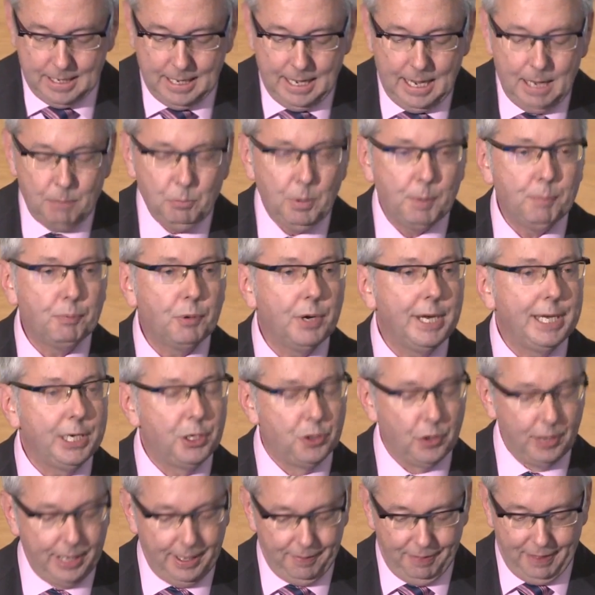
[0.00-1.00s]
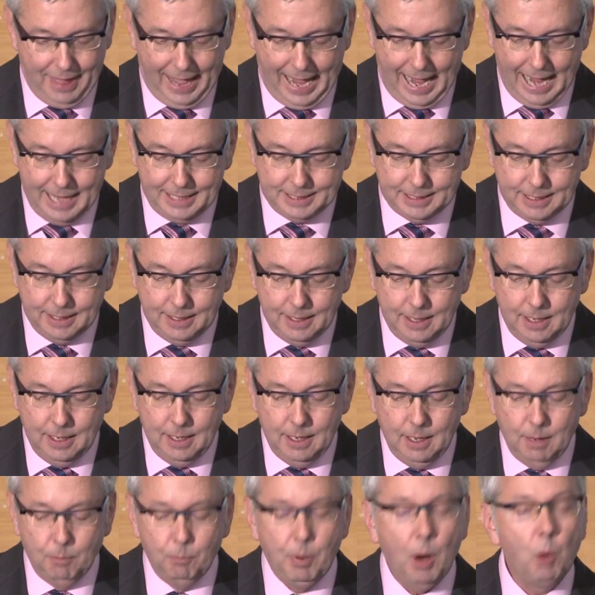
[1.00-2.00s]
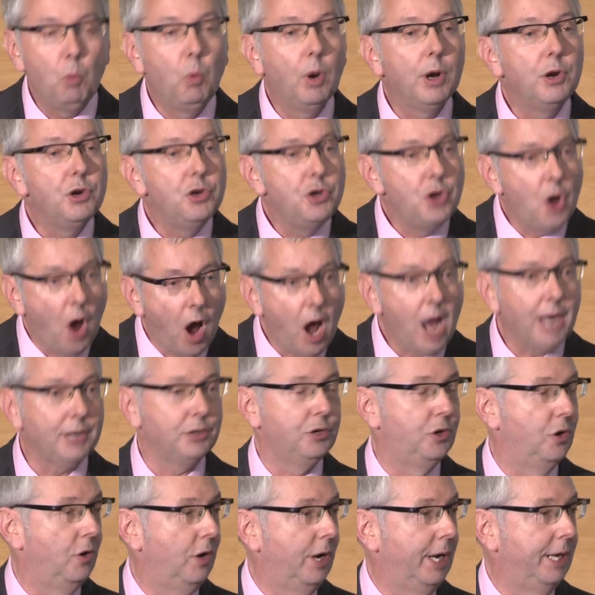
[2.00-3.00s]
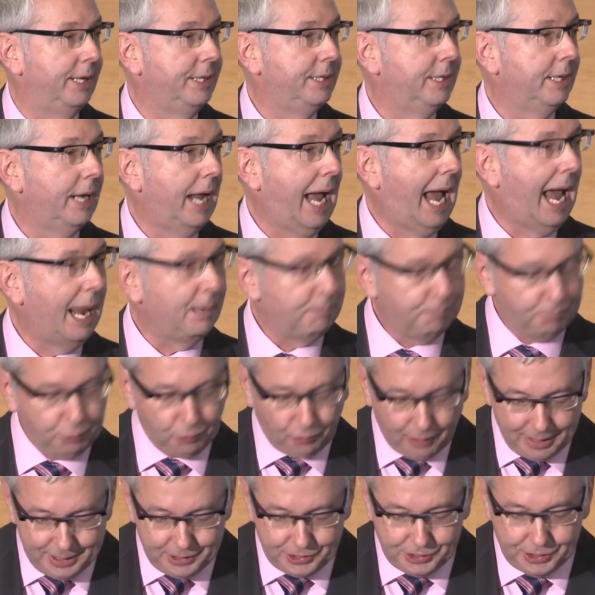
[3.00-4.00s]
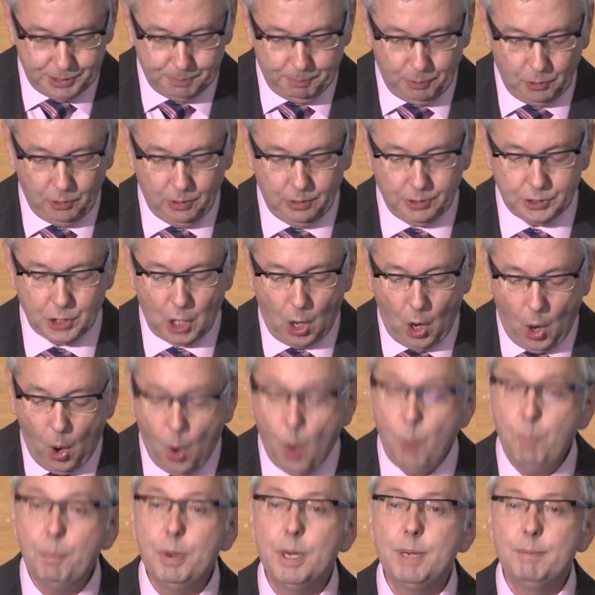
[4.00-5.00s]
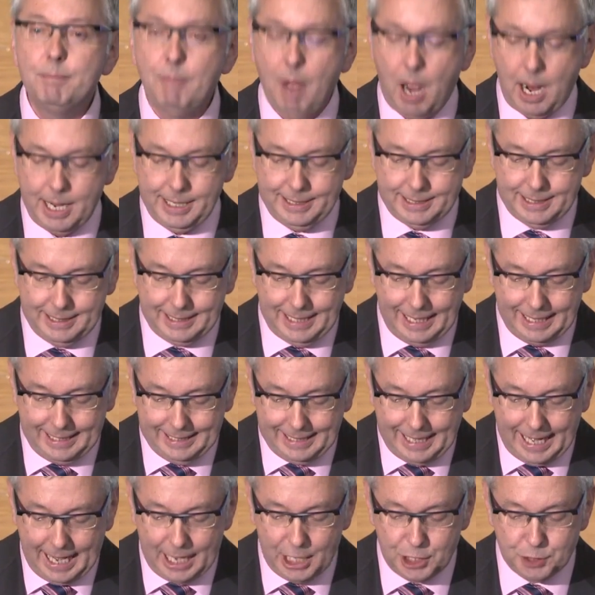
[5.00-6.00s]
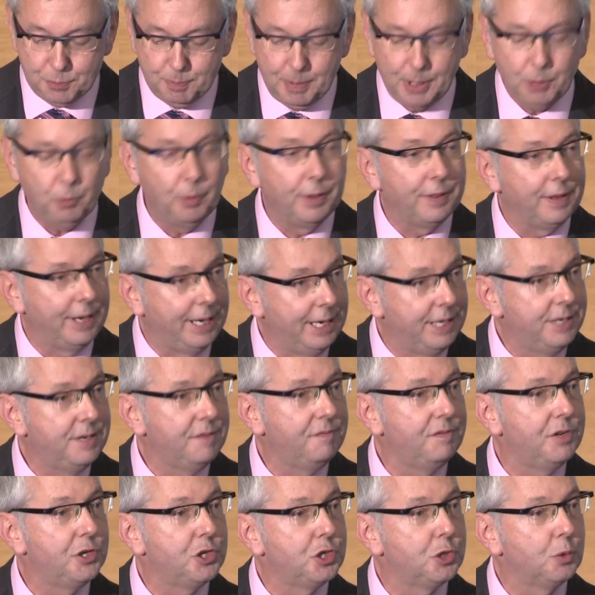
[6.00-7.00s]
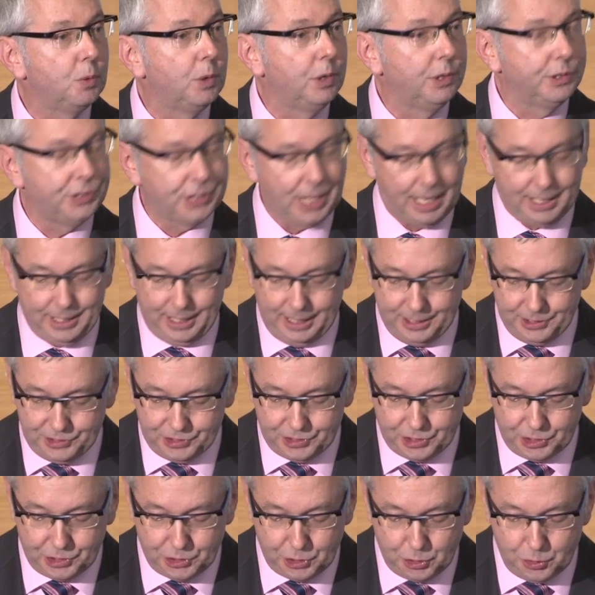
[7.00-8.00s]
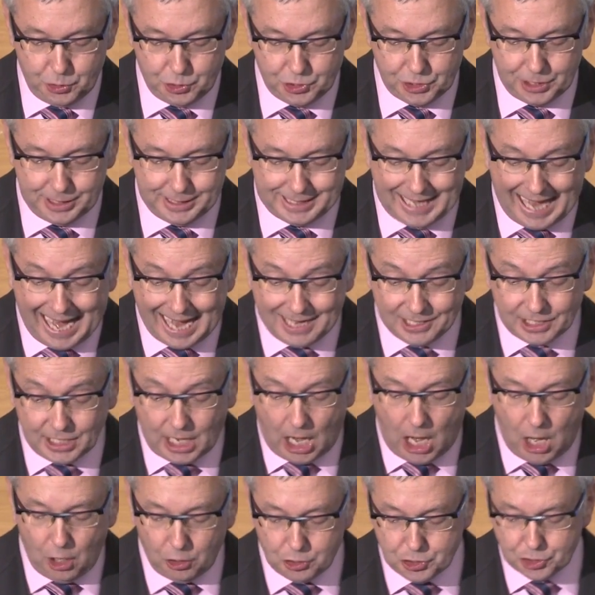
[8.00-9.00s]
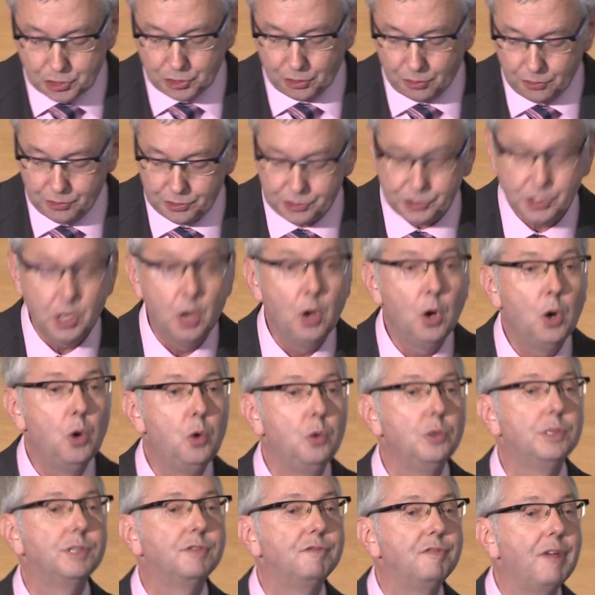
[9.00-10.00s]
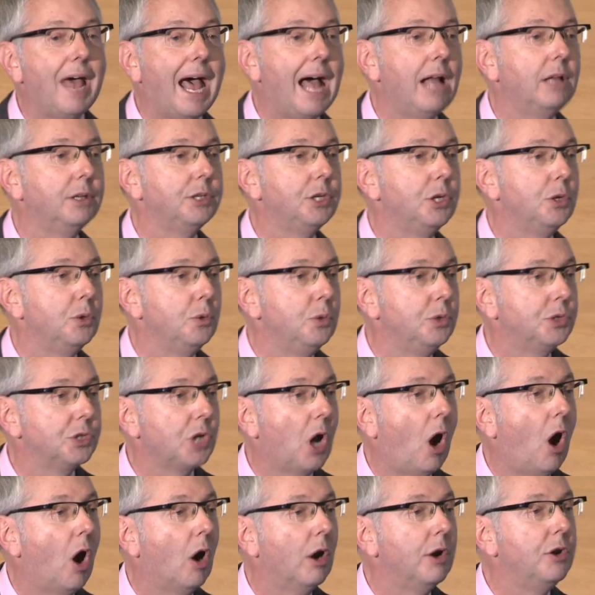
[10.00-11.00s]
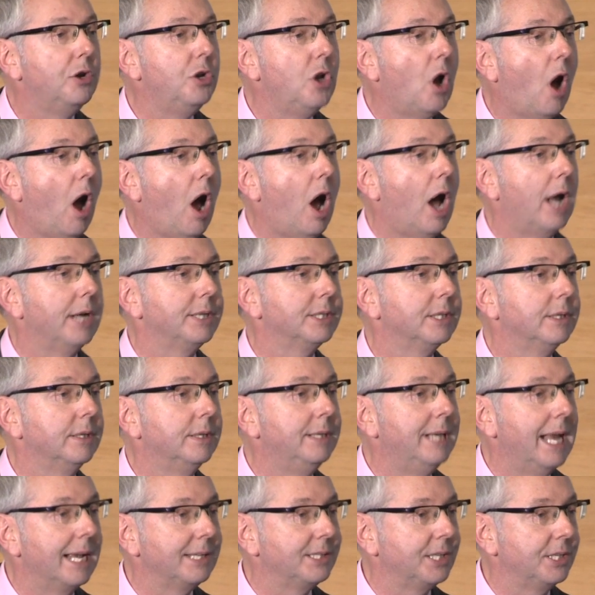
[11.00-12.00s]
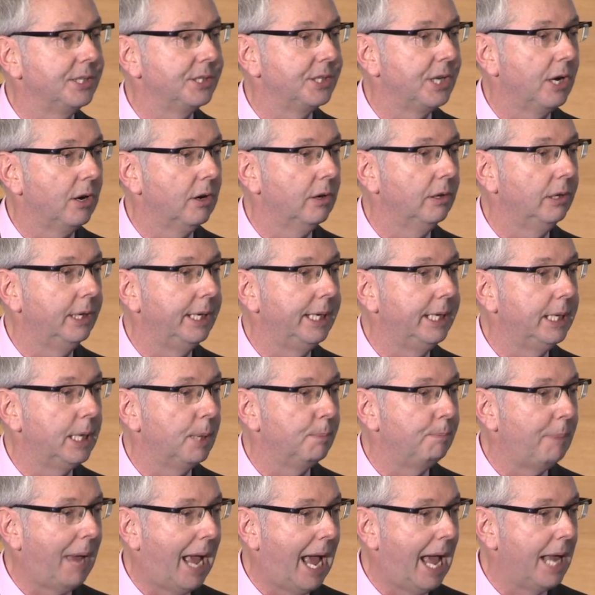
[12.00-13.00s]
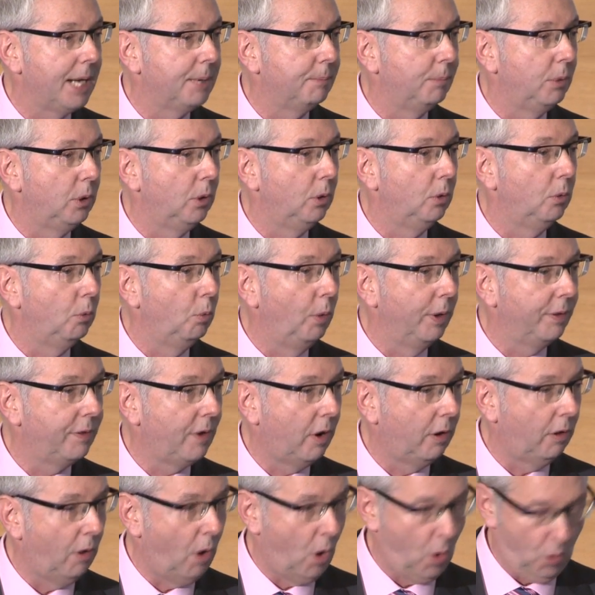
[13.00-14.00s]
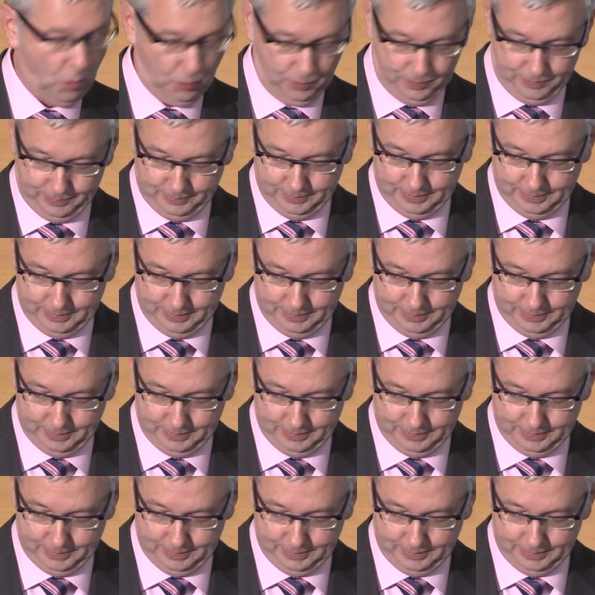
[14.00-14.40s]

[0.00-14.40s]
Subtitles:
and we're pretty good at that, but we're not good at principled, open-minded engagement with individuals and institutions and cultures whose values are not necessarily compatible with our own.